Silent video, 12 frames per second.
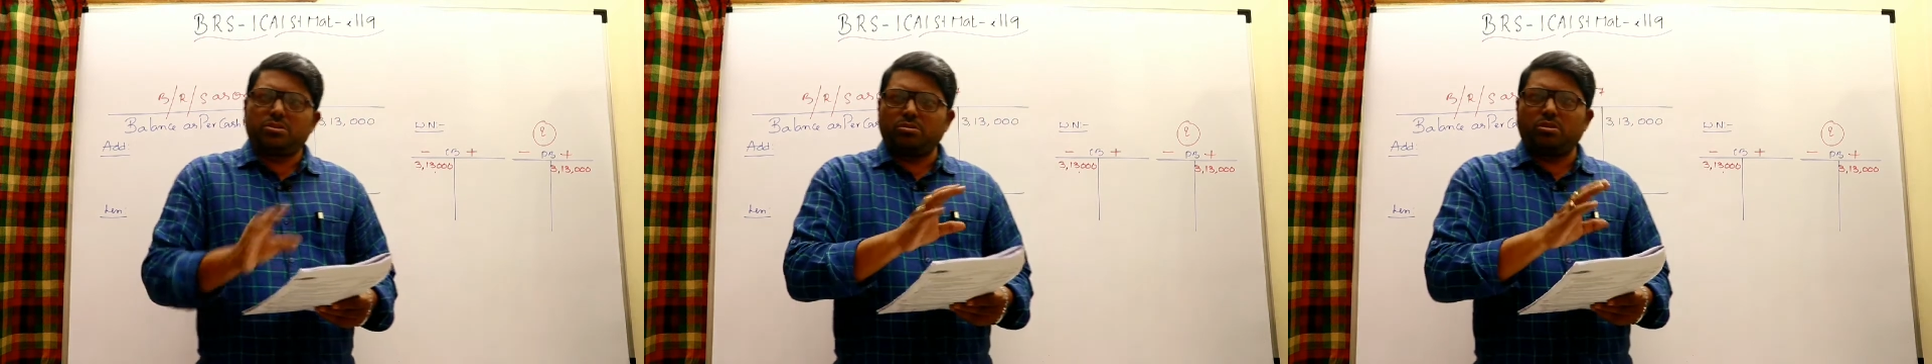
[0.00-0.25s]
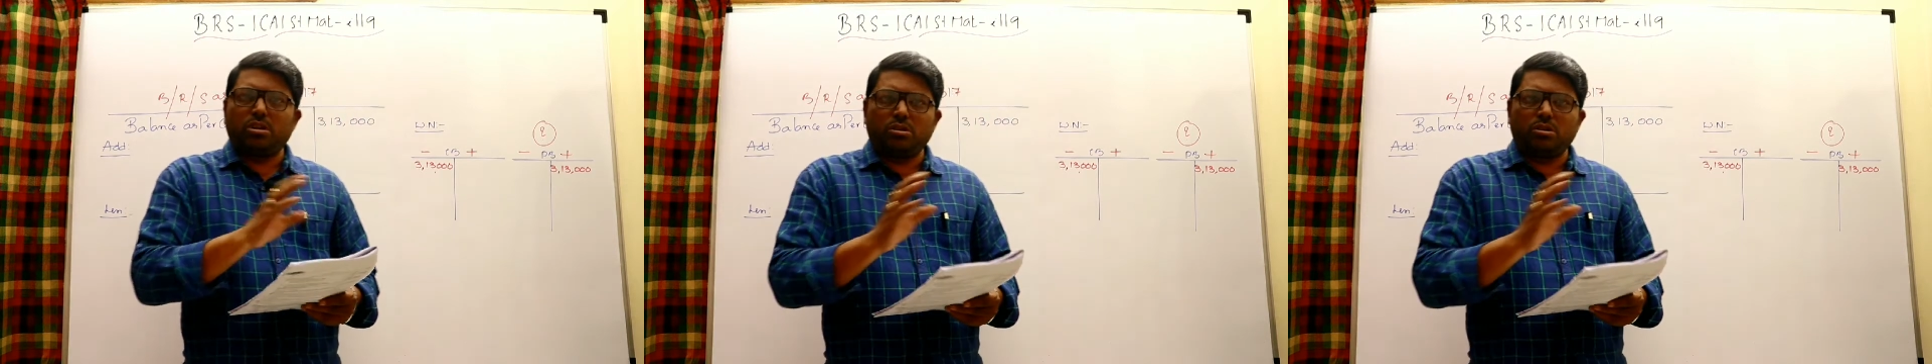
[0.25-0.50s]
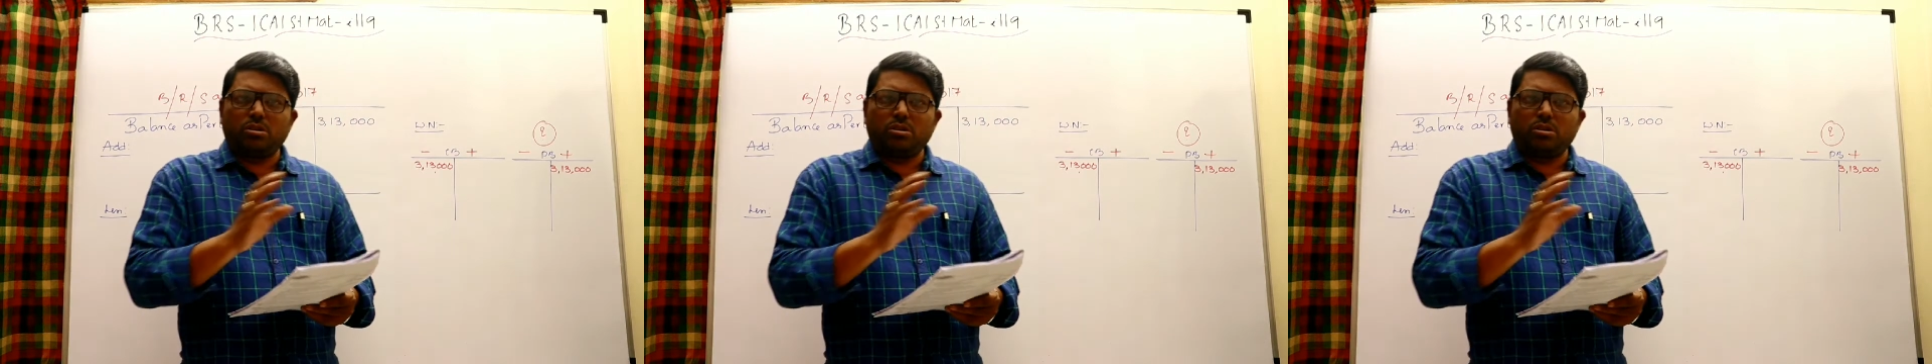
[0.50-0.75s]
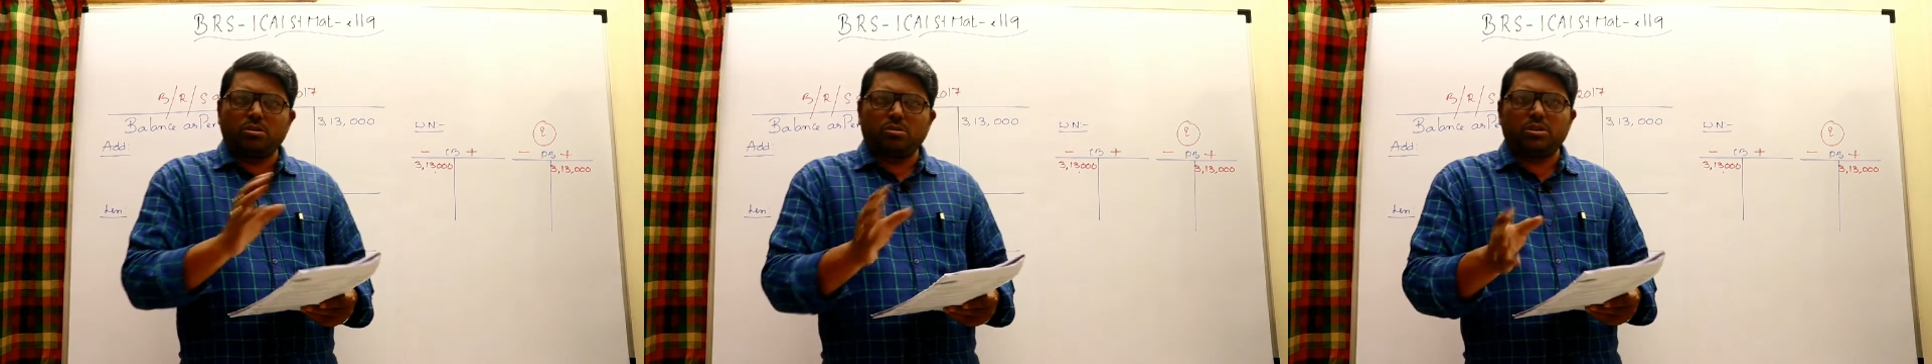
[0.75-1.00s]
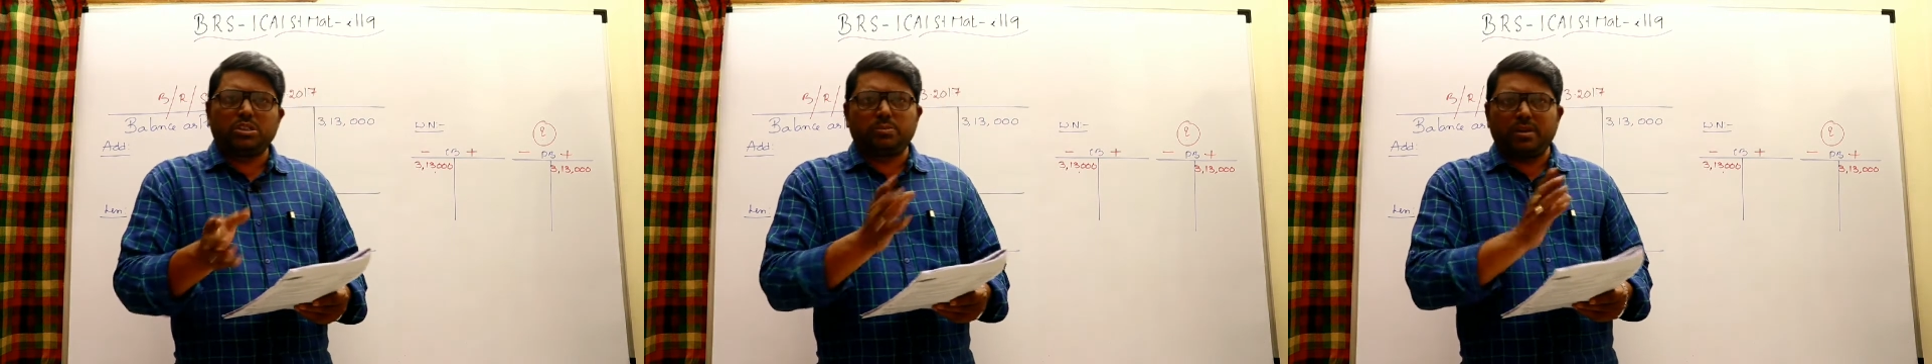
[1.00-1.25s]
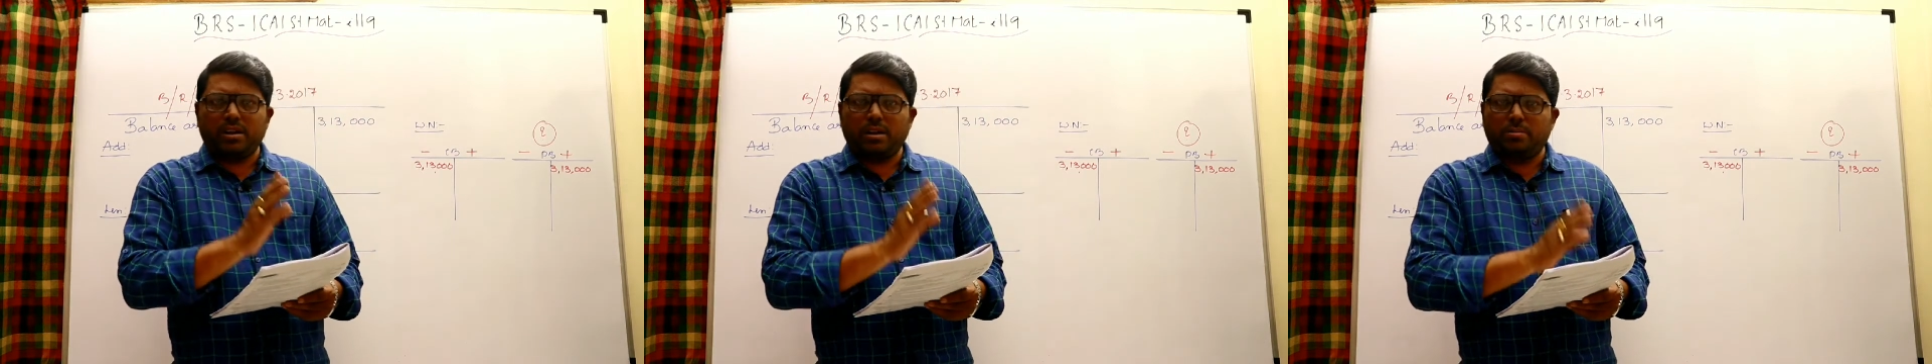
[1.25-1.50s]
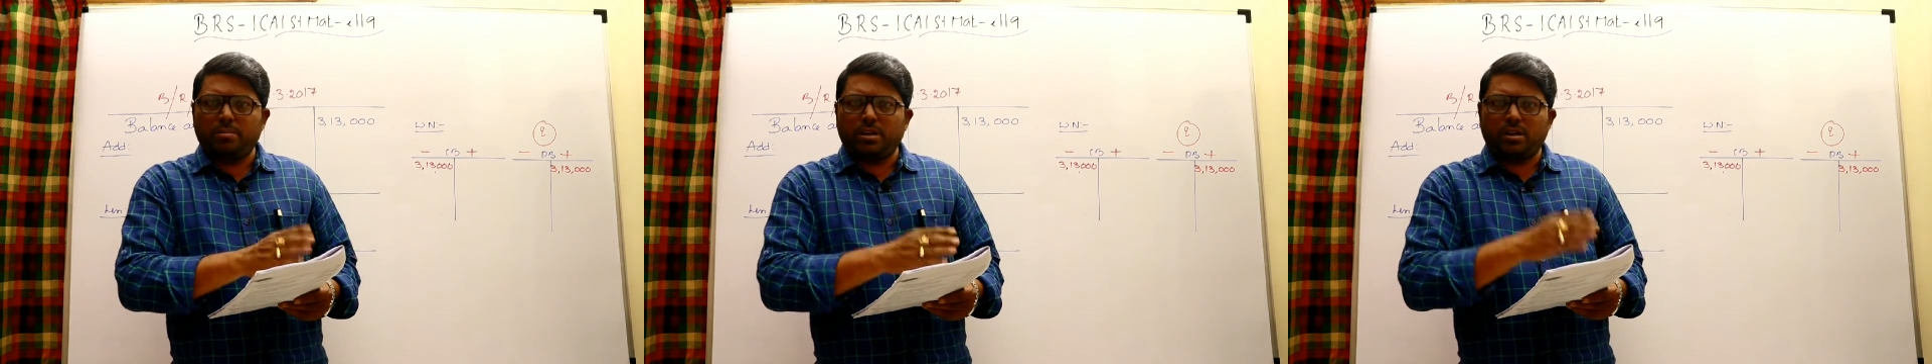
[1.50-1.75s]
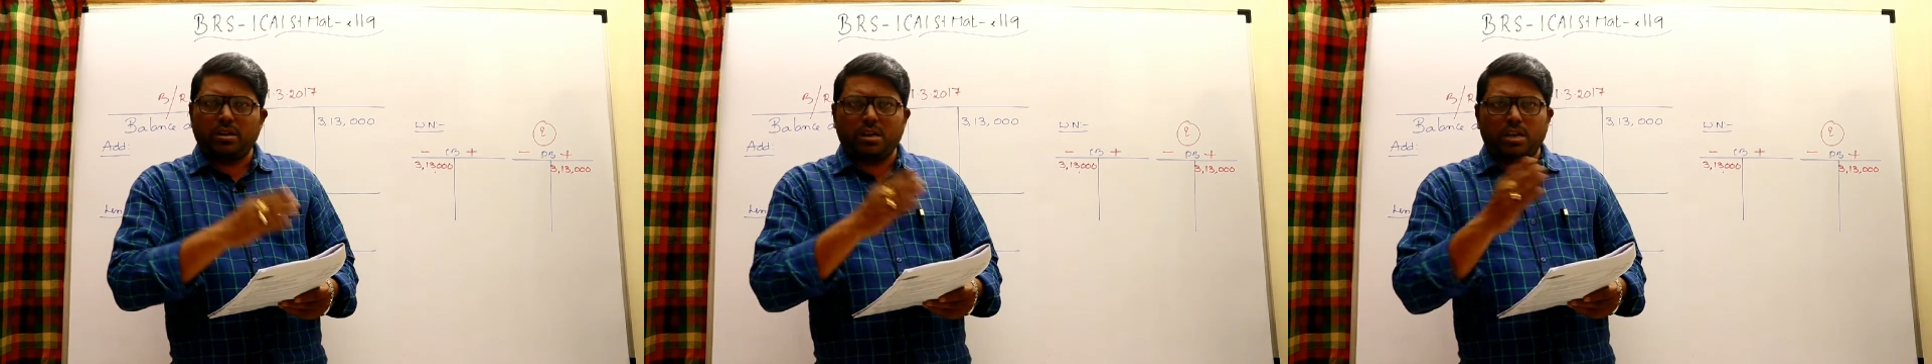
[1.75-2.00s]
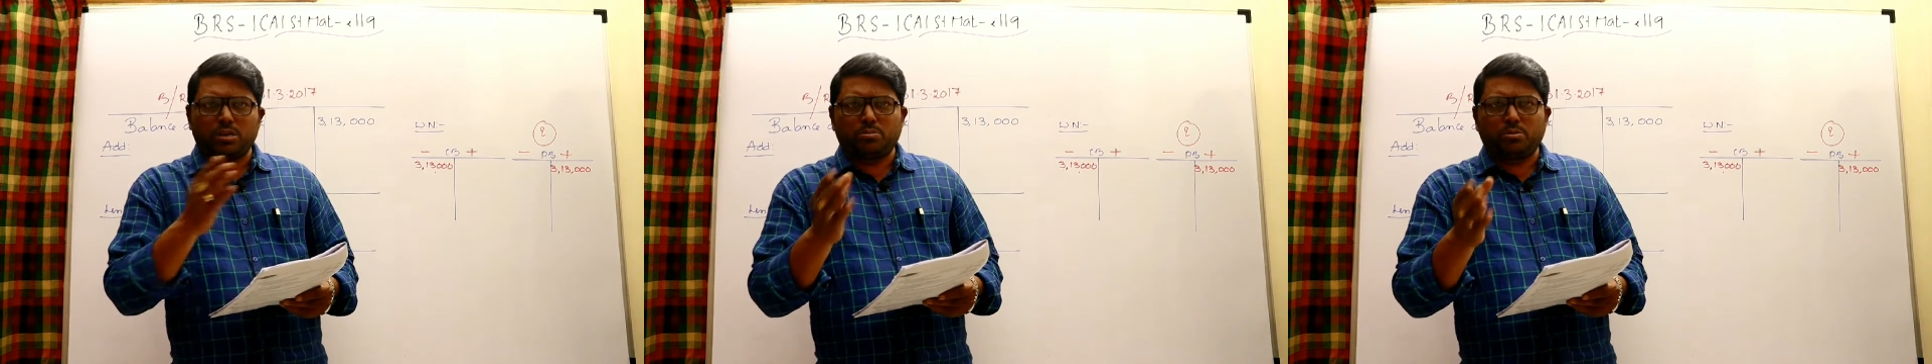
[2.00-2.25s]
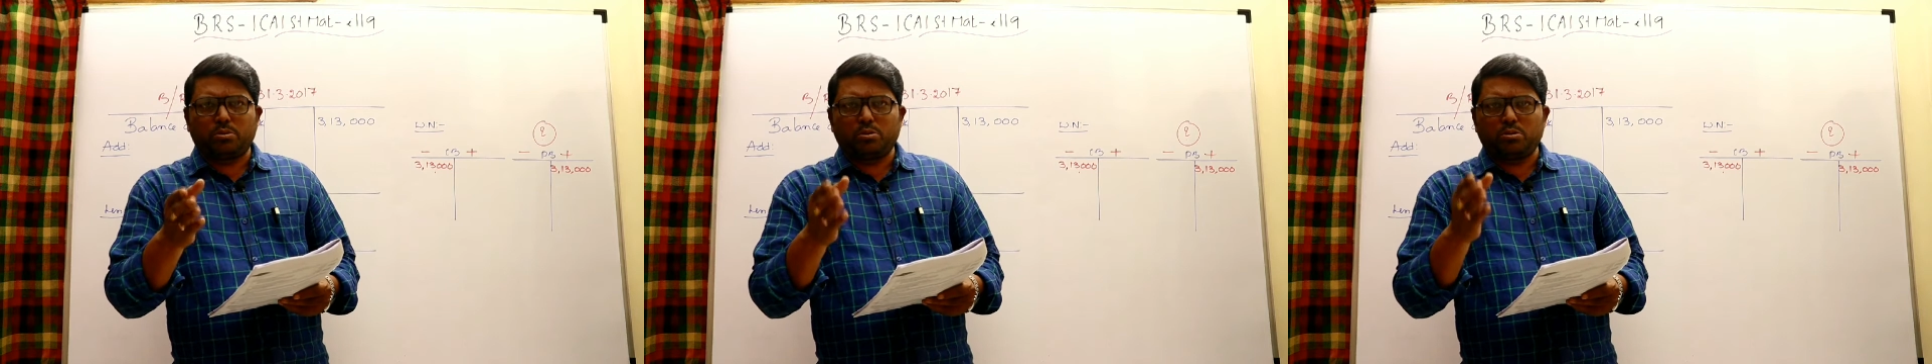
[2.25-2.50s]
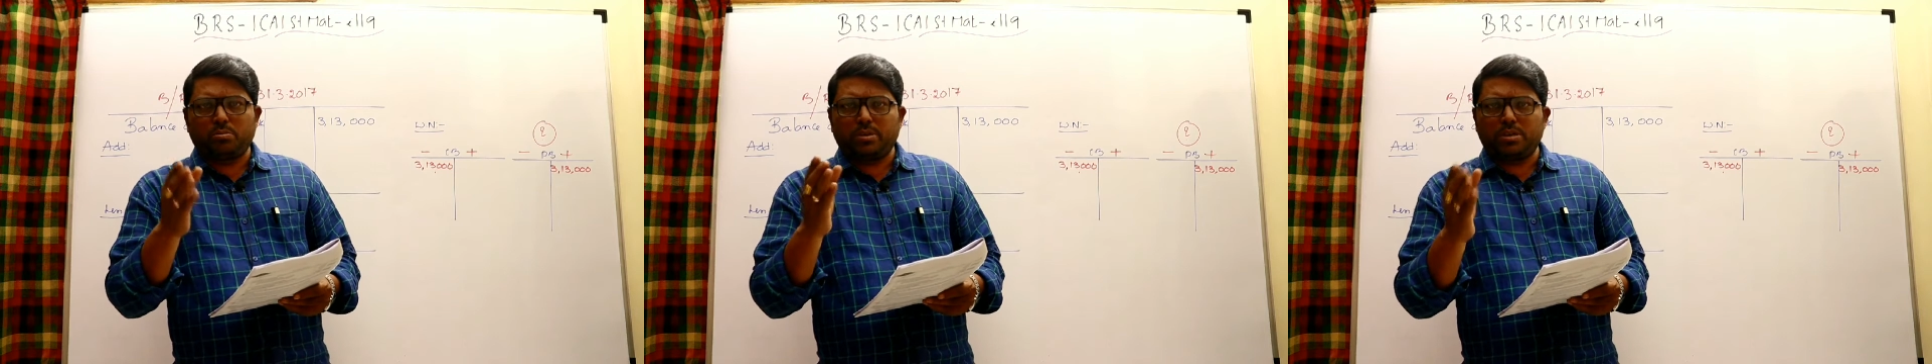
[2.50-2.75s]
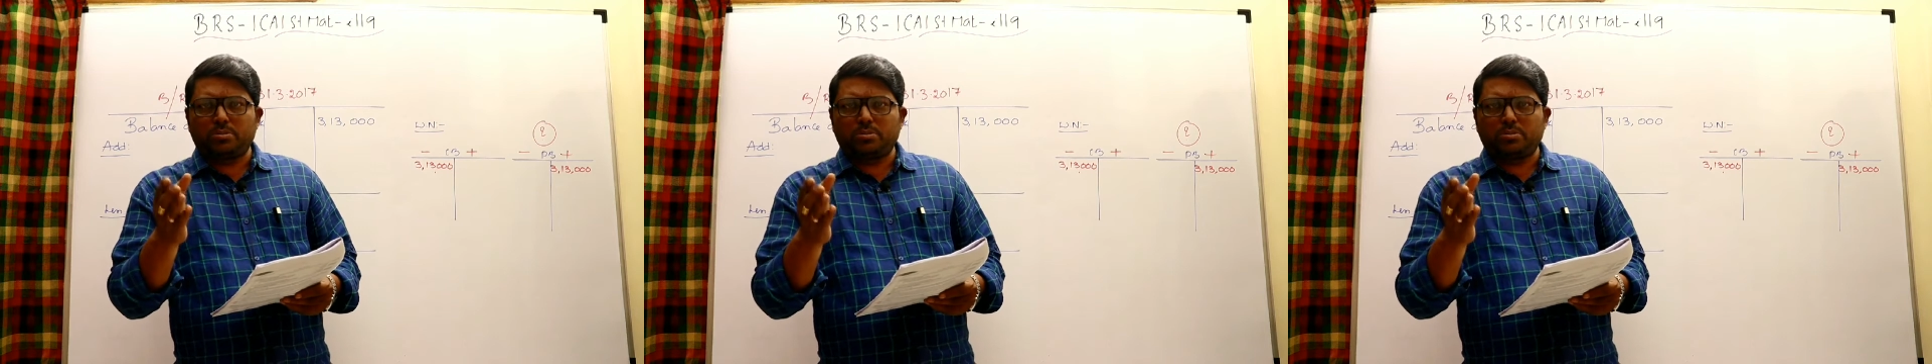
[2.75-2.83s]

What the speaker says: Note down them at a particular page,